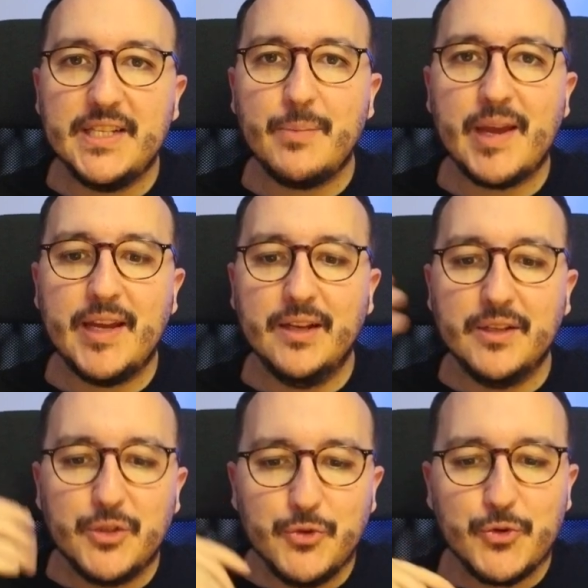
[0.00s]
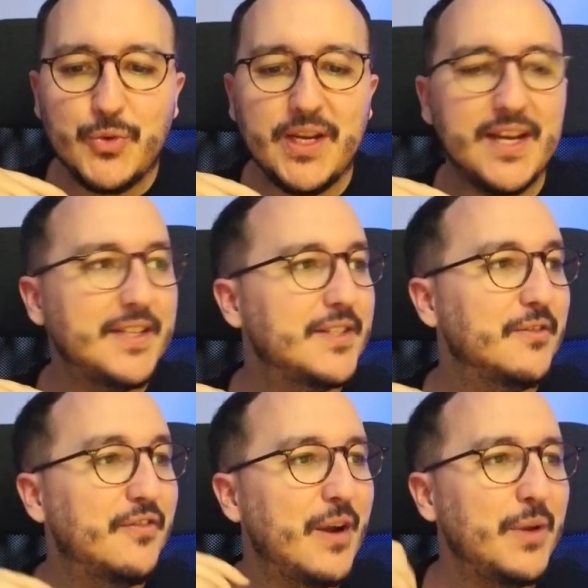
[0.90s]
Email to create
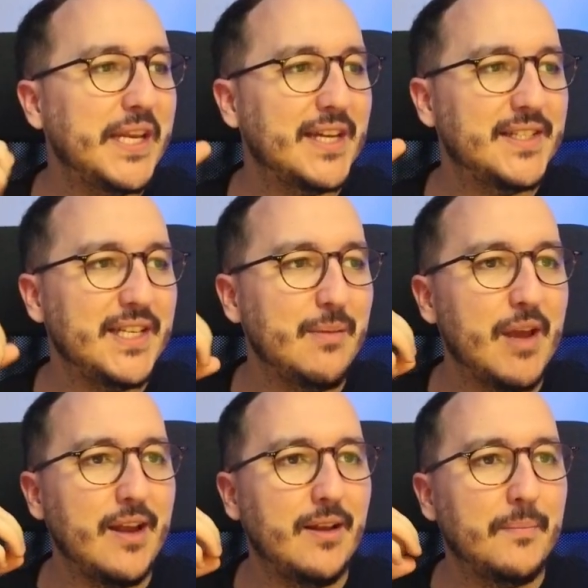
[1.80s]
very nice email.